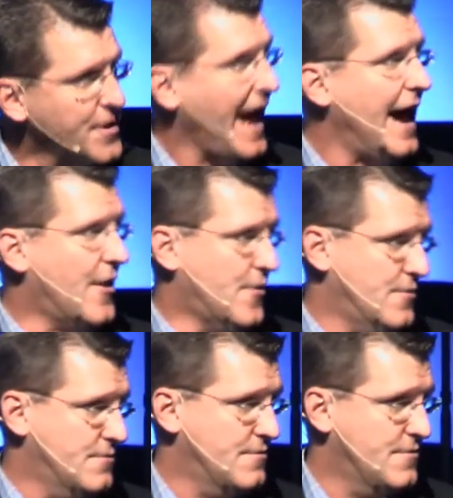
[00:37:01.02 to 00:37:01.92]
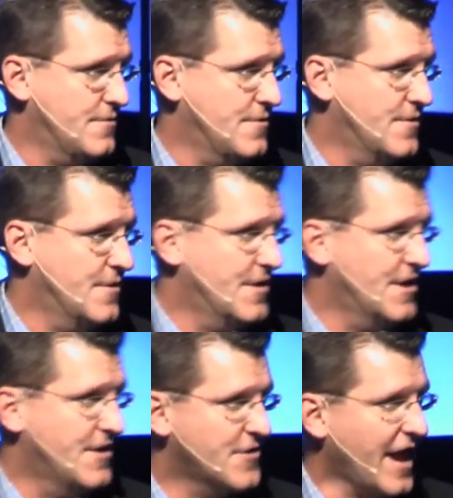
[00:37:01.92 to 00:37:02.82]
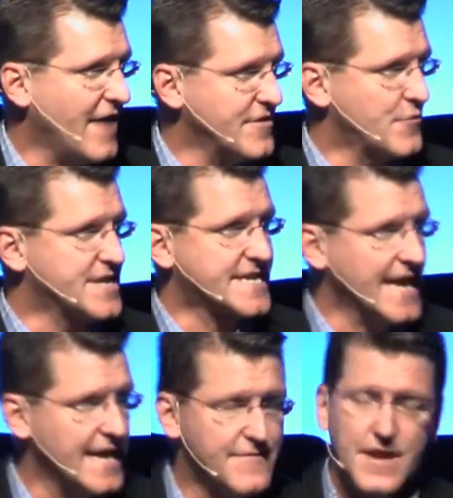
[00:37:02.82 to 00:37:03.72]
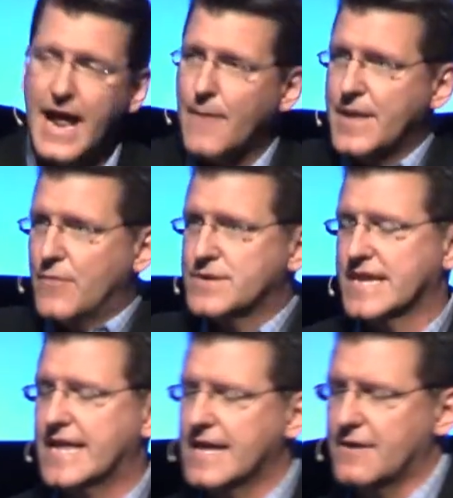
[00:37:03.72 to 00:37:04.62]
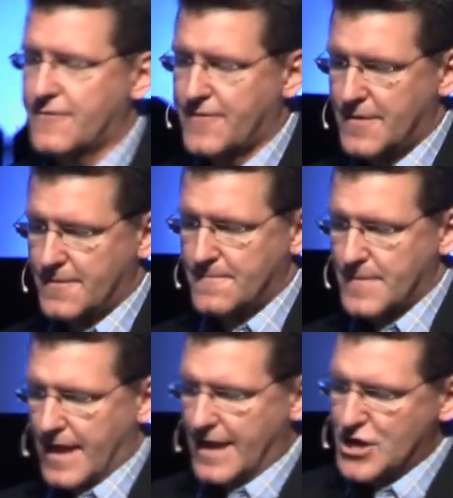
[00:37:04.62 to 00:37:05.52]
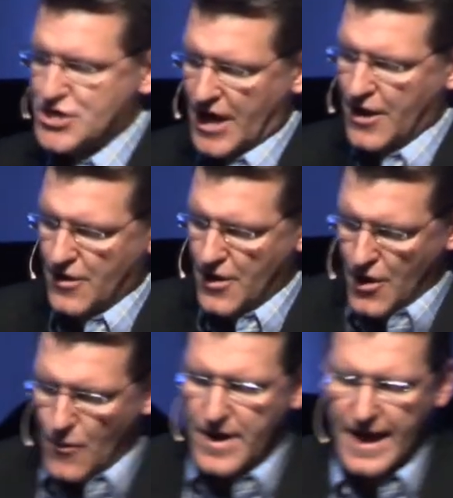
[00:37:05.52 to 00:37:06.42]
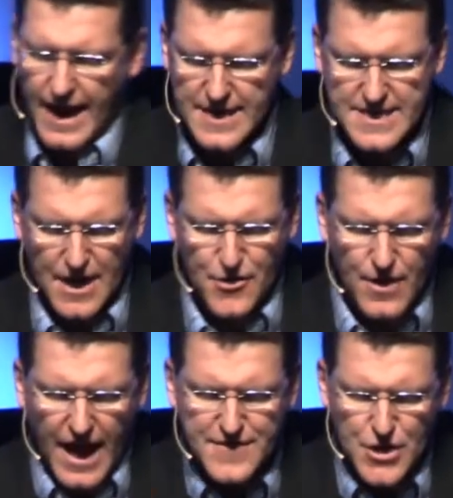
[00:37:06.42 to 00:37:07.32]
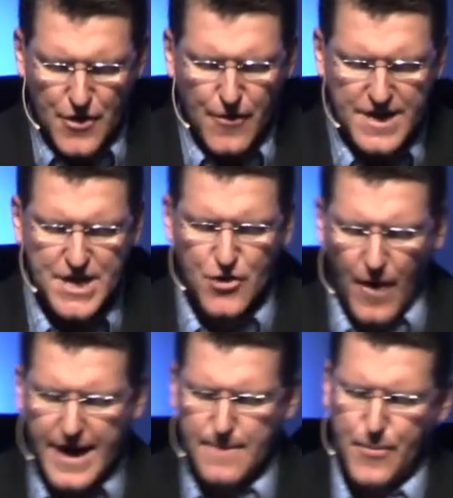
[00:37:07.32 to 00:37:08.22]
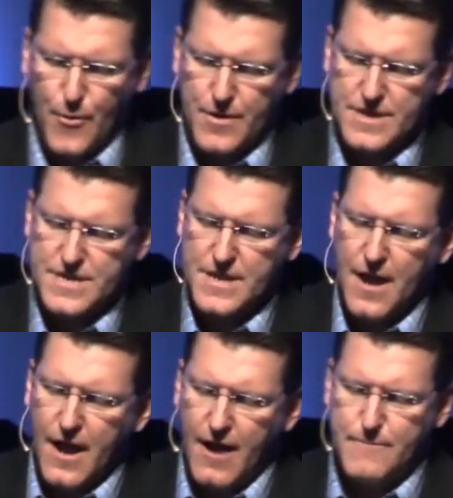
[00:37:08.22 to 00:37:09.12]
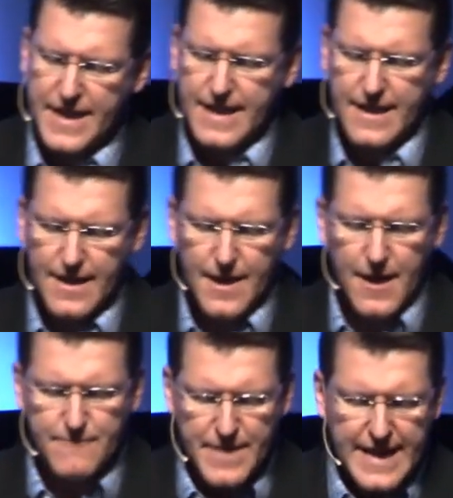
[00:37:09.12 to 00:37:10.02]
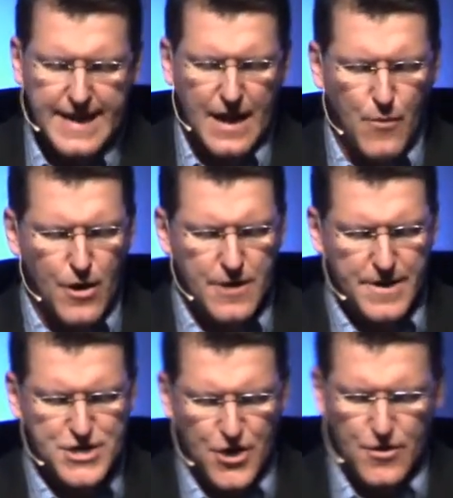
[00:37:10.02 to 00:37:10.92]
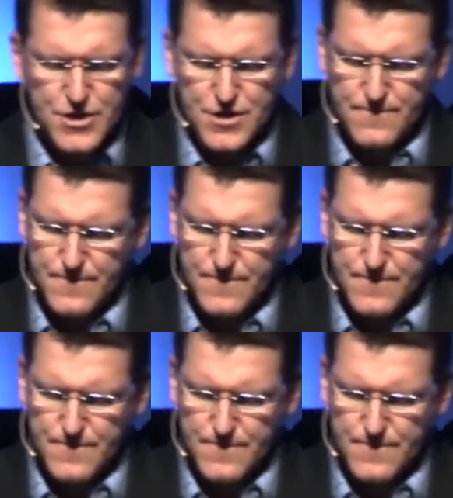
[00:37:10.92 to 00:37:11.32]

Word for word: now, that having received, to now be able to give and to share what God has done in your life. So there is a great importance of, be, of being a welcoming church.